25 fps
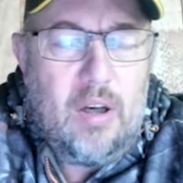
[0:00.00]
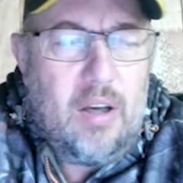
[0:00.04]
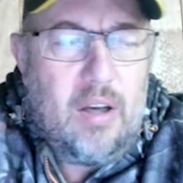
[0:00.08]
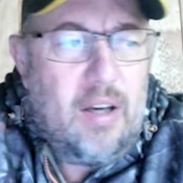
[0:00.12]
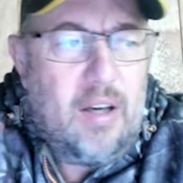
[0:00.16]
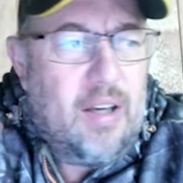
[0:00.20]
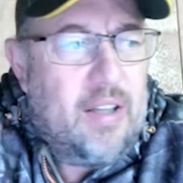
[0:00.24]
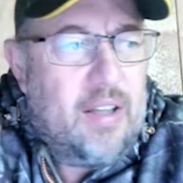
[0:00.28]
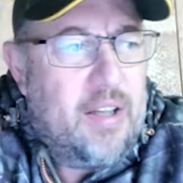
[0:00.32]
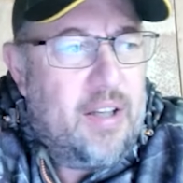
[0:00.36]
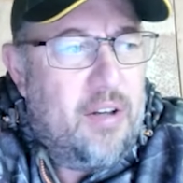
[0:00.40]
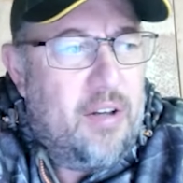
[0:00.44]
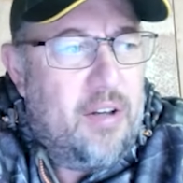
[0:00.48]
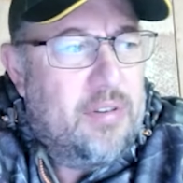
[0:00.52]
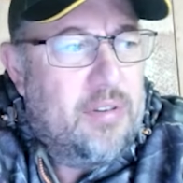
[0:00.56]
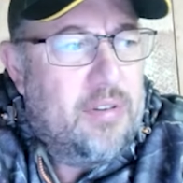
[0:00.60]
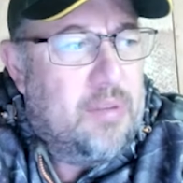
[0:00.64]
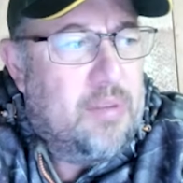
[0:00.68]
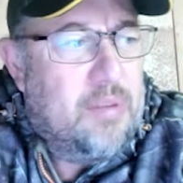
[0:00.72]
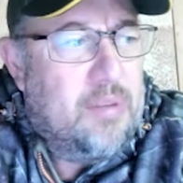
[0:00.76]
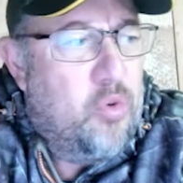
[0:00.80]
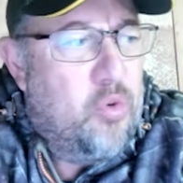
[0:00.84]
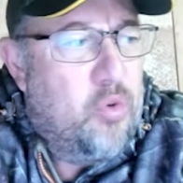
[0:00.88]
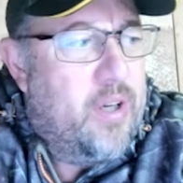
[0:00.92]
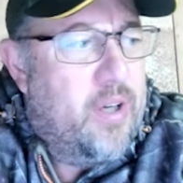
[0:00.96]
I don't know,
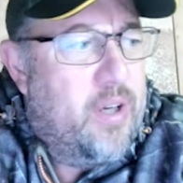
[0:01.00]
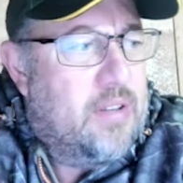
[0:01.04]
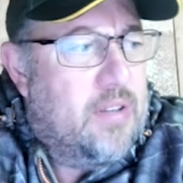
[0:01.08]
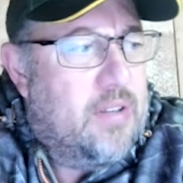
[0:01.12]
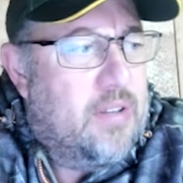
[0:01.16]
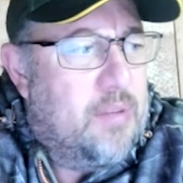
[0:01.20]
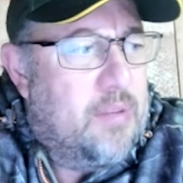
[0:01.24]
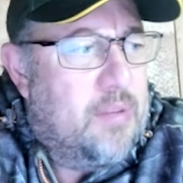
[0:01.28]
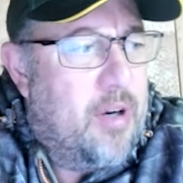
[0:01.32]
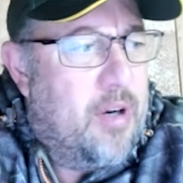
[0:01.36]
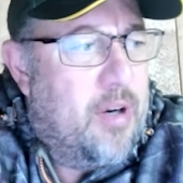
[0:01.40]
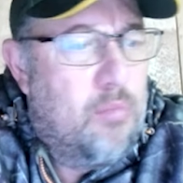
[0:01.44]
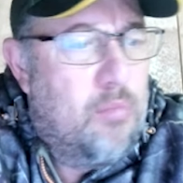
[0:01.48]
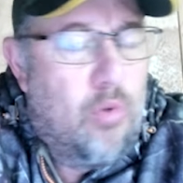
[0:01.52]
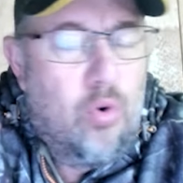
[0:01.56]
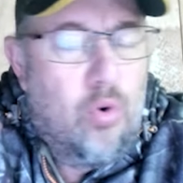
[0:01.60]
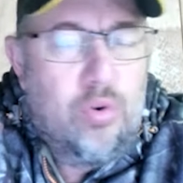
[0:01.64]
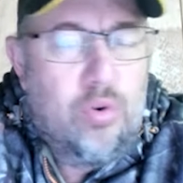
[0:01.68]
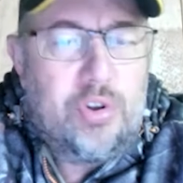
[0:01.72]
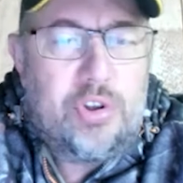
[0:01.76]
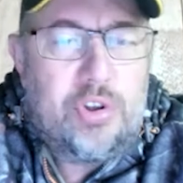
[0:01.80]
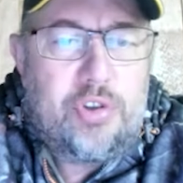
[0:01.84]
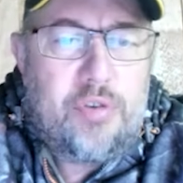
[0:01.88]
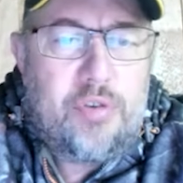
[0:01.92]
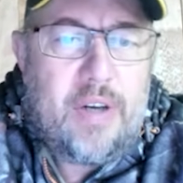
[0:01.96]
somehow more
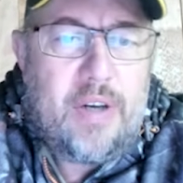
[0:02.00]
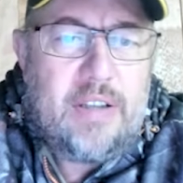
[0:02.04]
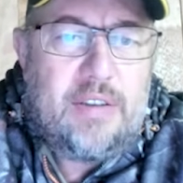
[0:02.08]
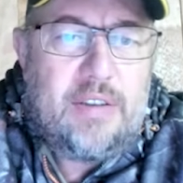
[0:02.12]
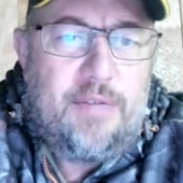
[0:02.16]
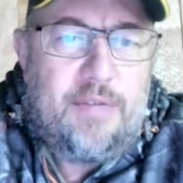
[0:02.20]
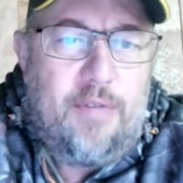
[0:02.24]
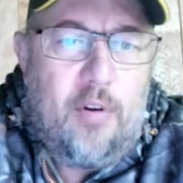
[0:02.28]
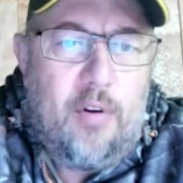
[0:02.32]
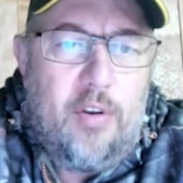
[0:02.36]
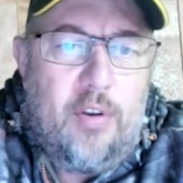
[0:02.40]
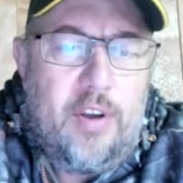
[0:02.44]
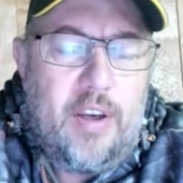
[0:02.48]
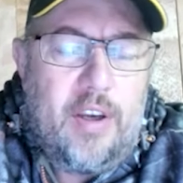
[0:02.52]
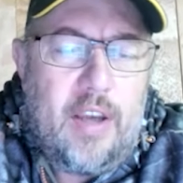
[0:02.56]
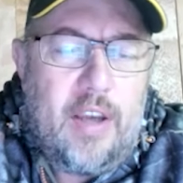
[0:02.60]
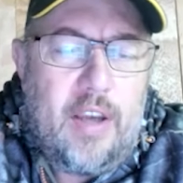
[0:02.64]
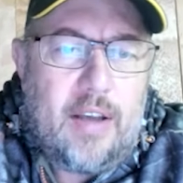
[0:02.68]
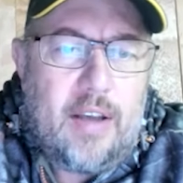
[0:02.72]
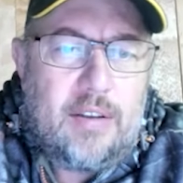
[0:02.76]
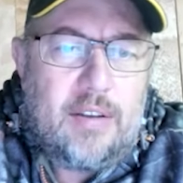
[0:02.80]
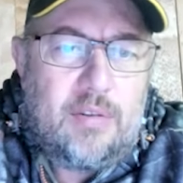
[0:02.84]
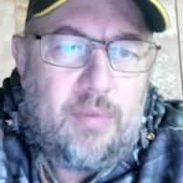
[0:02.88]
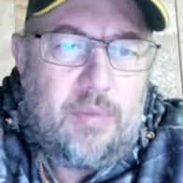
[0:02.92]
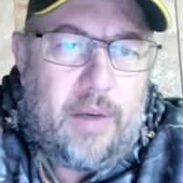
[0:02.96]
stressful than
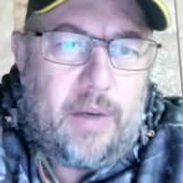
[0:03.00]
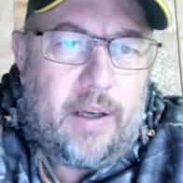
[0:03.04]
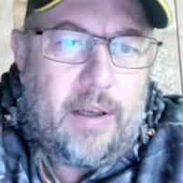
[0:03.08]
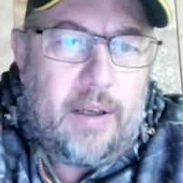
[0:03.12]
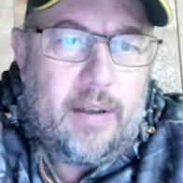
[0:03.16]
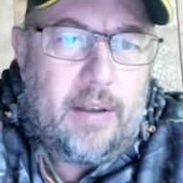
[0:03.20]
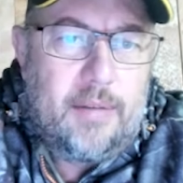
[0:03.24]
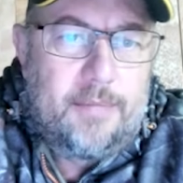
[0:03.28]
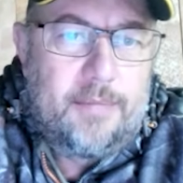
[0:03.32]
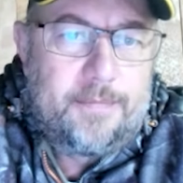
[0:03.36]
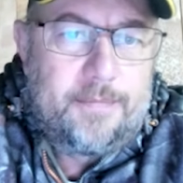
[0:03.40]
last week.